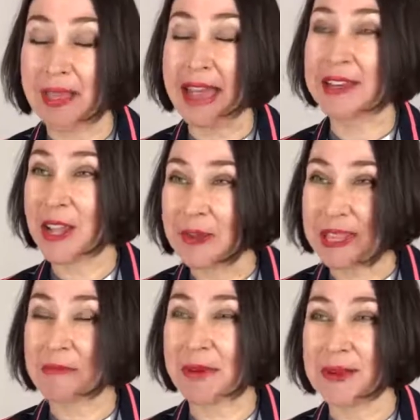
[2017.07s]
undergoing
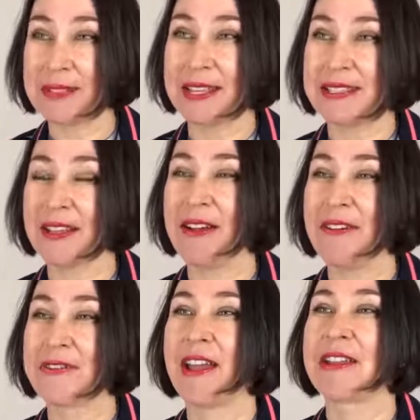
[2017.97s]
that process
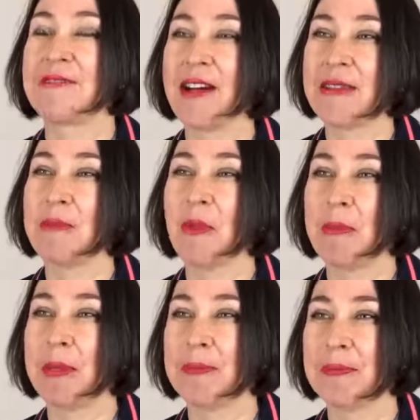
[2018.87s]
of trying to find
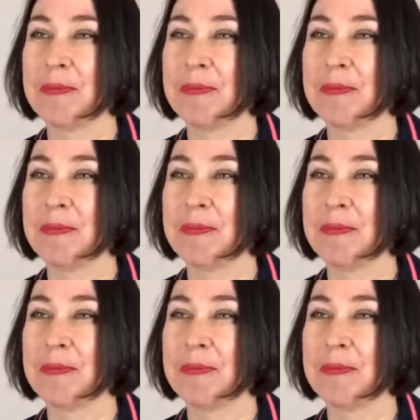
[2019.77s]
employment.